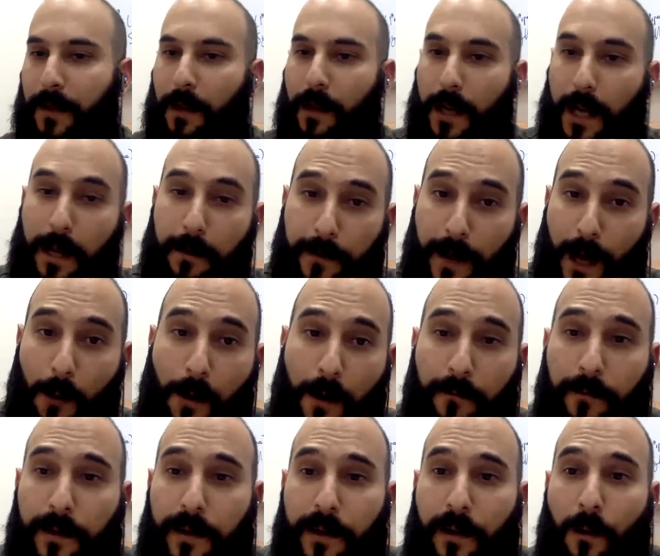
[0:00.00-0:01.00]
If,
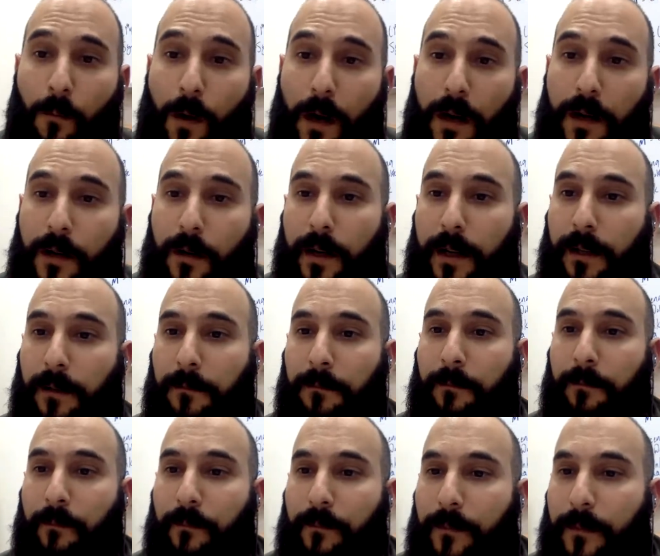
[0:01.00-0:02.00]
however, you're wondering
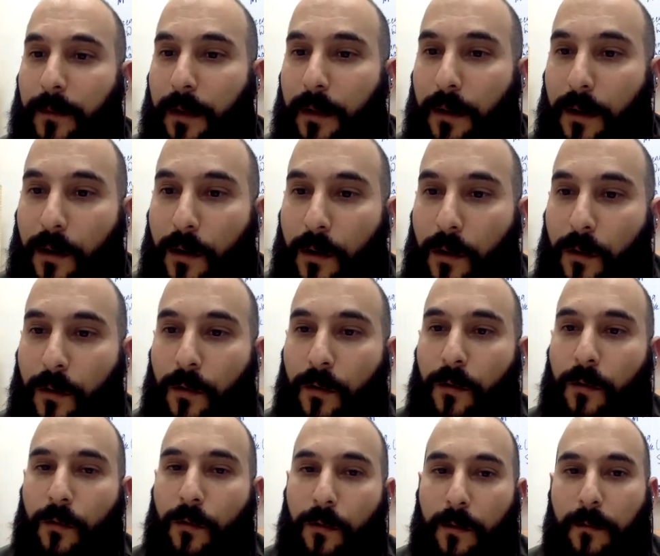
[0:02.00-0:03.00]

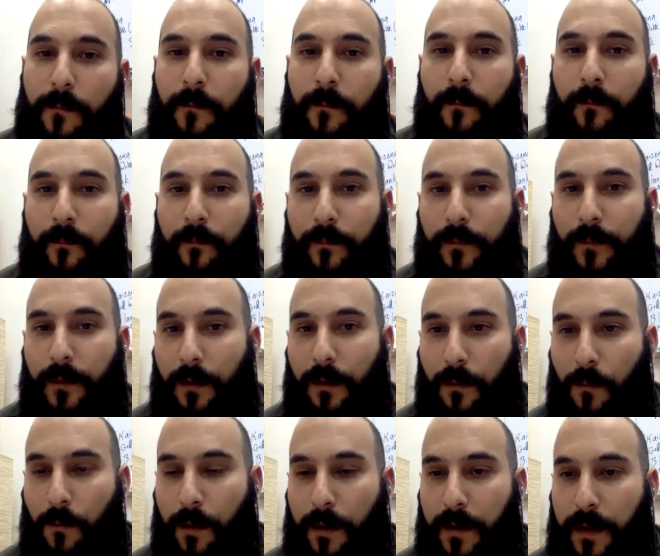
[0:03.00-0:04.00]
who
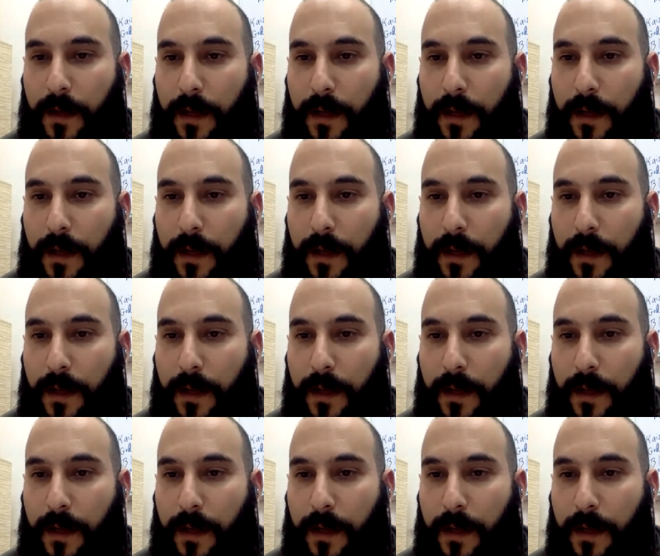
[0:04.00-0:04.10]
were